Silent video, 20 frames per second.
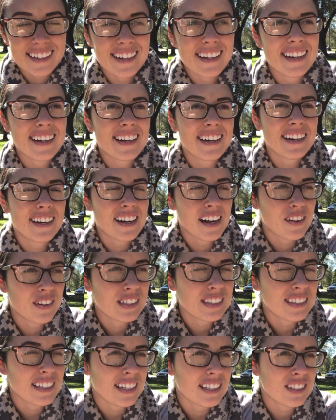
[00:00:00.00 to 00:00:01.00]
Uh, I
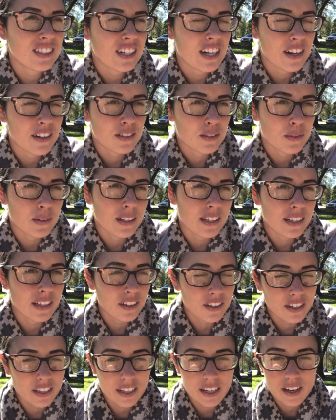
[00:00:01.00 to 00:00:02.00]
was yesterday I was really
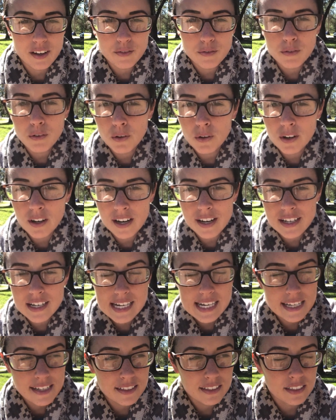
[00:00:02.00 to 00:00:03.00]
looking at floor
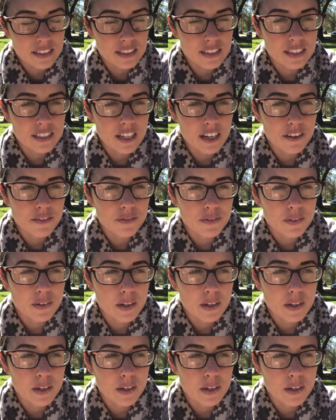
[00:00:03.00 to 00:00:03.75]
ideas and stuff.